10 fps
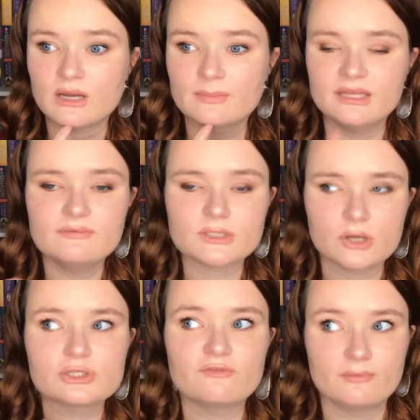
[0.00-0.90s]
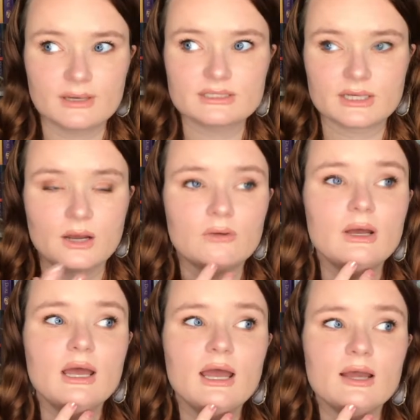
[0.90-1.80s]
I believe is also from Mexico
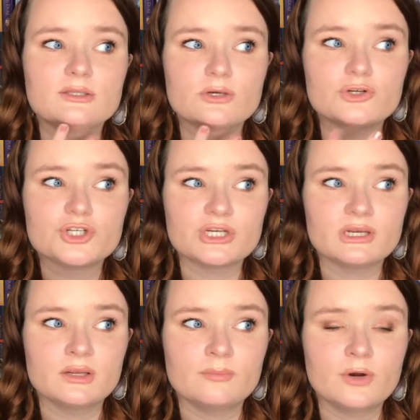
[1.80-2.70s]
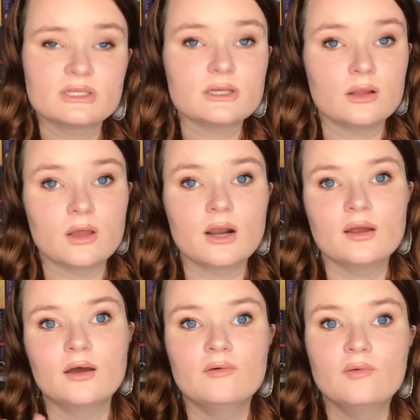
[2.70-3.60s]
and so she puts a lot
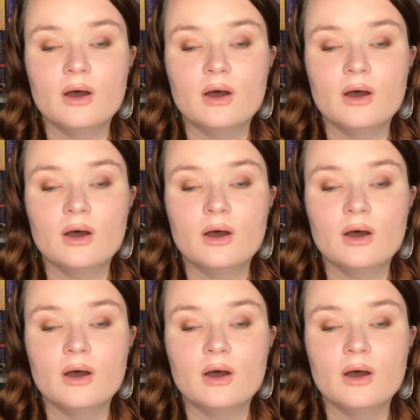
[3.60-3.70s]
of,